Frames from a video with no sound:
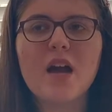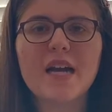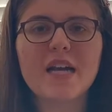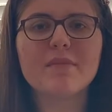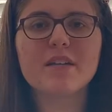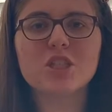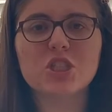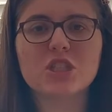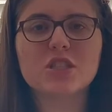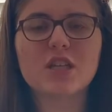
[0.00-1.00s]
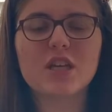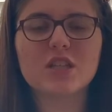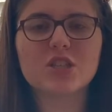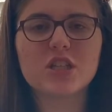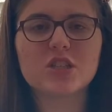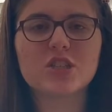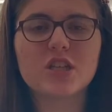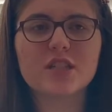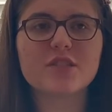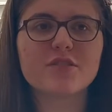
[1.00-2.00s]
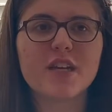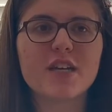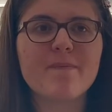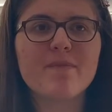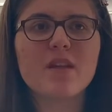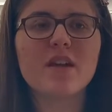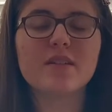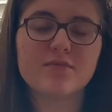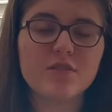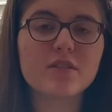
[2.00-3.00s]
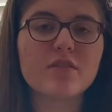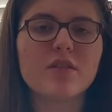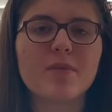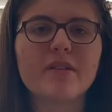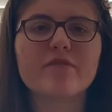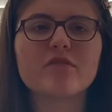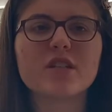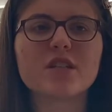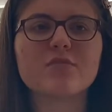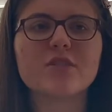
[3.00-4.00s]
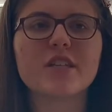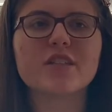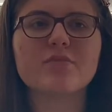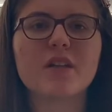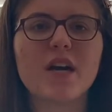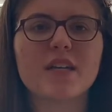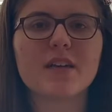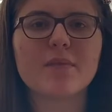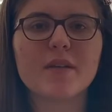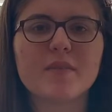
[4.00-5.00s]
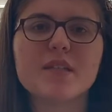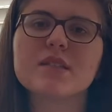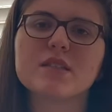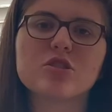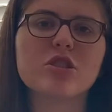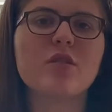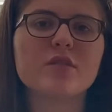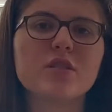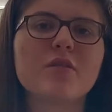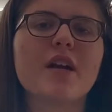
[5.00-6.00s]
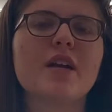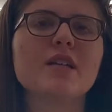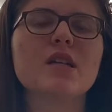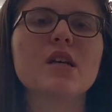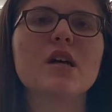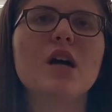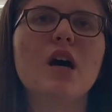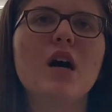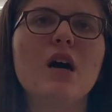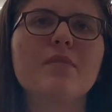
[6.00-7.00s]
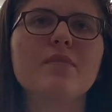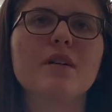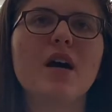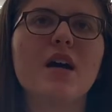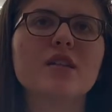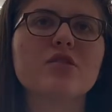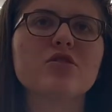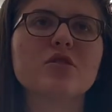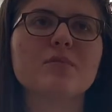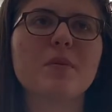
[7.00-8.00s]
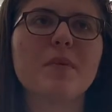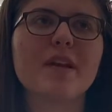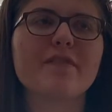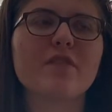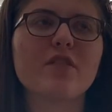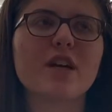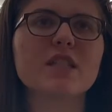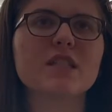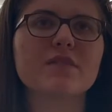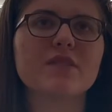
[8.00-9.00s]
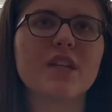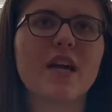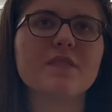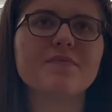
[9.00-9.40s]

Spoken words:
got my G changed yesterday. It's really, really painful to get them changed, but I get pain medicine, so it's okay. But I usually am in pain for the rest of the day.